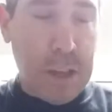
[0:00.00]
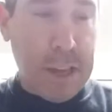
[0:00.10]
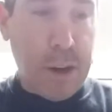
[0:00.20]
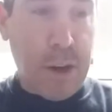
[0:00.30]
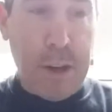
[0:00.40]

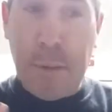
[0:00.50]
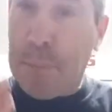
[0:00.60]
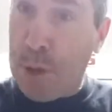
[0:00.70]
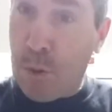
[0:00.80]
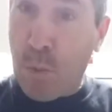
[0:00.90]
like a
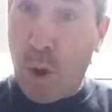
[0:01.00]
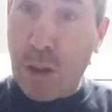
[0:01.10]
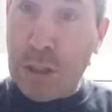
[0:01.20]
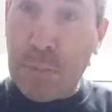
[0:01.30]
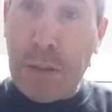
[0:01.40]
impure
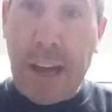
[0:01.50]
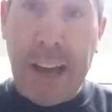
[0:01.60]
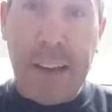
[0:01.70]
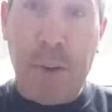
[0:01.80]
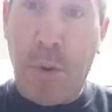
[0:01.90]
water
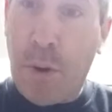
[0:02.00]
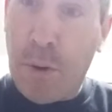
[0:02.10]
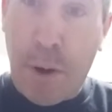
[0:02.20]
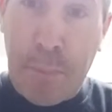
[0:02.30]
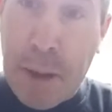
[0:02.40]
supply
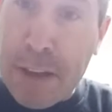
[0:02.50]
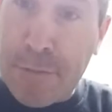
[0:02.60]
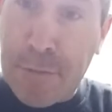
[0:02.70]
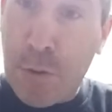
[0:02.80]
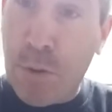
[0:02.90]
or a
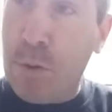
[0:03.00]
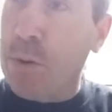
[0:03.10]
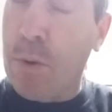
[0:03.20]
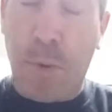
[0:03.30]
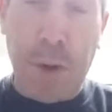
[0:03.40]
bad
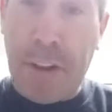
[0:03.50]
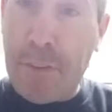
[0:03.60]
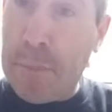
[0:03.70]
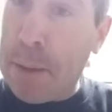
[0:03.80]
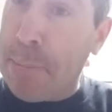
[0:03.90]
food or whatever it may